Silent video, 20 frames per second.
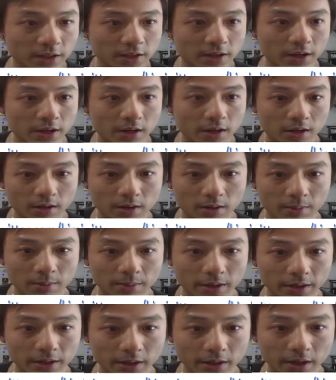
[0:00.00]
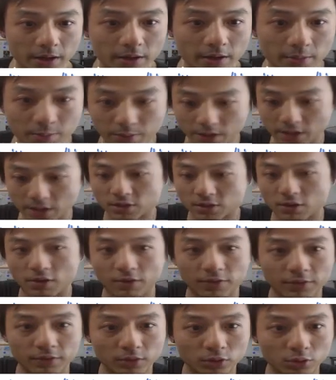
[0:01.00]
at the current price
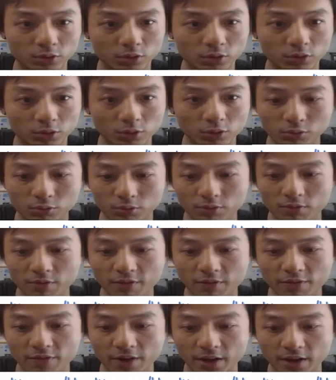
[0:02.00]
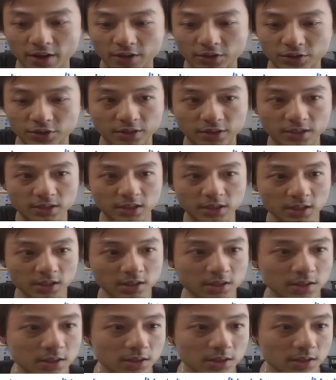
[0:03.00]
of
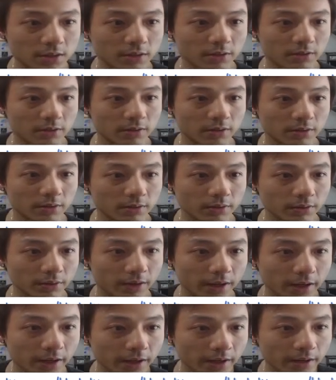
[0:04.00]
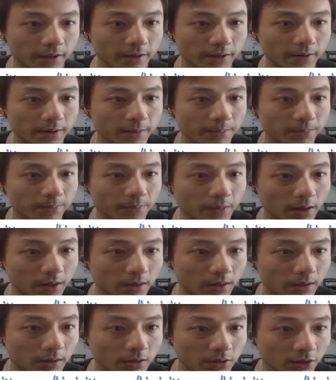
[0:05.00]
202,536, right?
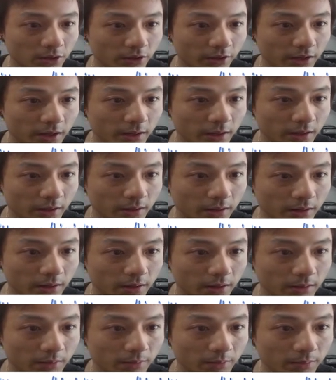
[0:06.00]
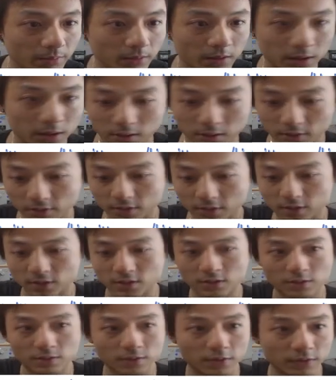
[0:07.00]
Sorry, this
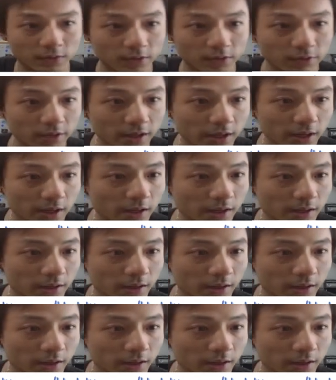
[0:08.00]
is 50 ringgit.